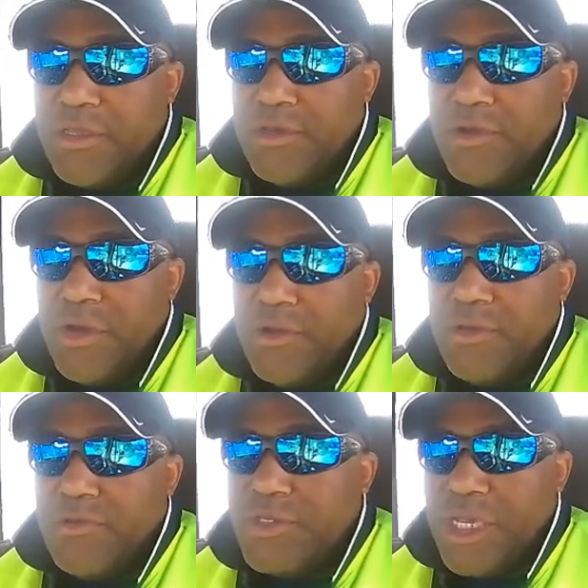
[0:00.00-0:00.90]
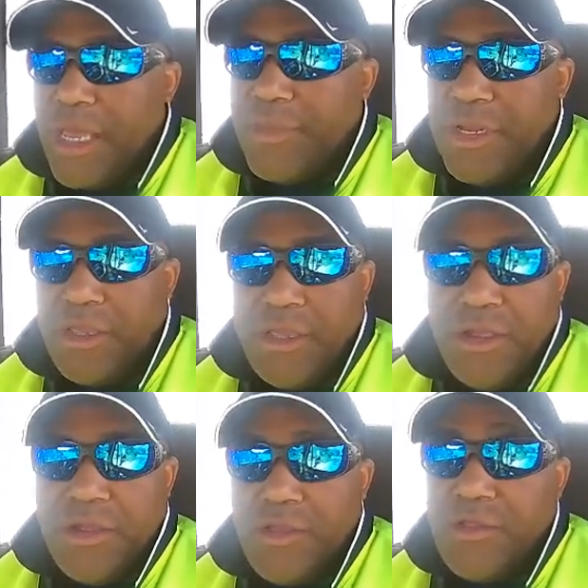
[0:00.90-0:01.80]
you know you jam it in
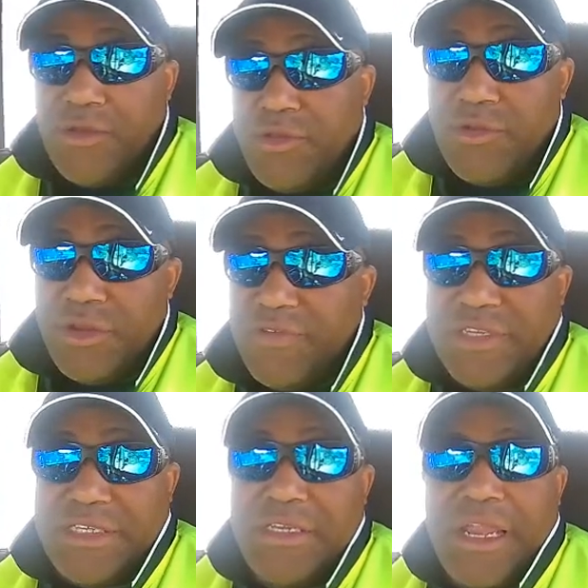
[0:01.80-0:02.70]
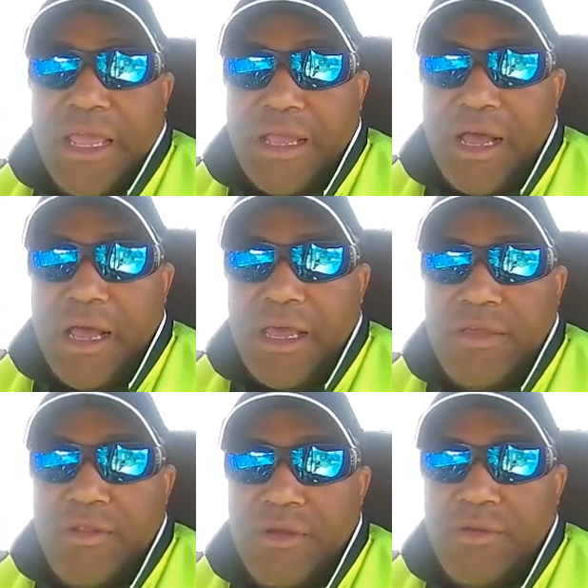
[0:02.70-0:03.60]
gear you know you don't even see that guy
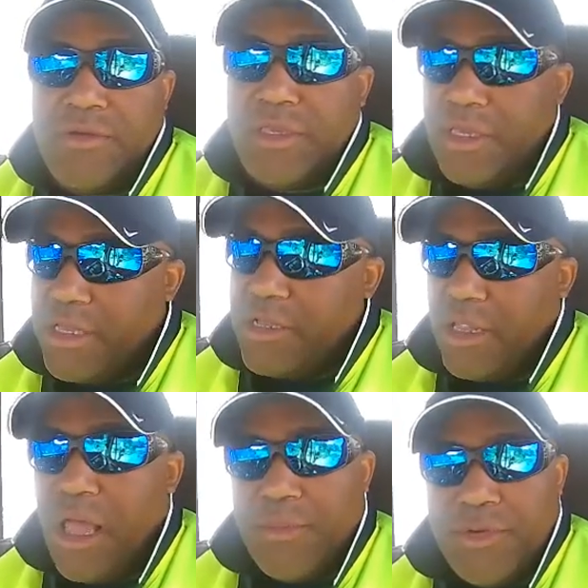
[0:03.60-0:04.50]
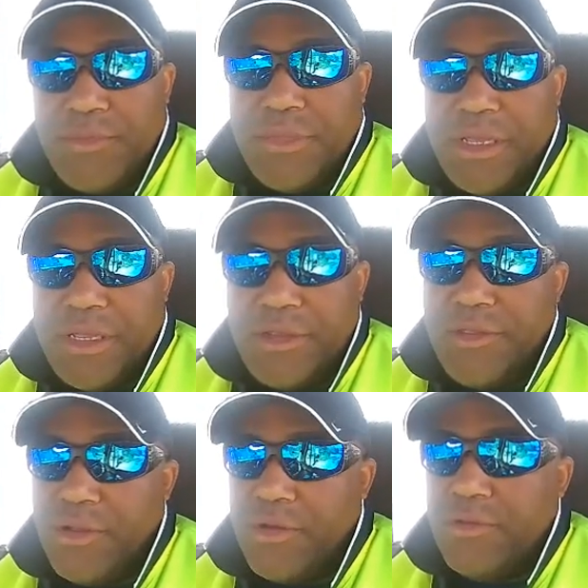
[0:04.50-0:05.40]
you know you can get clobbered man you
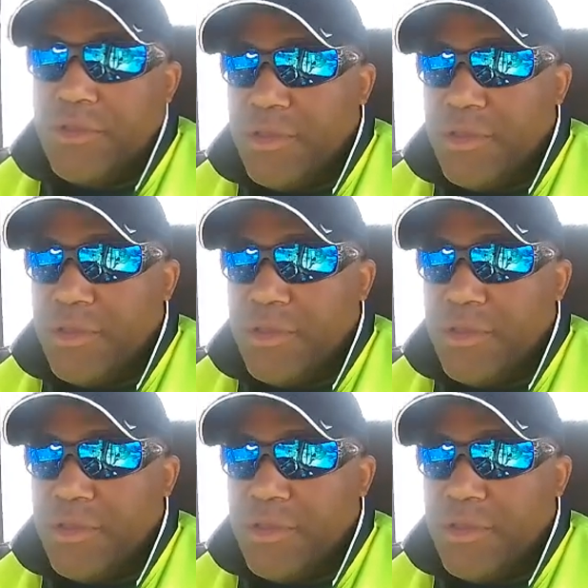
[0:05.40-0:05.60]
know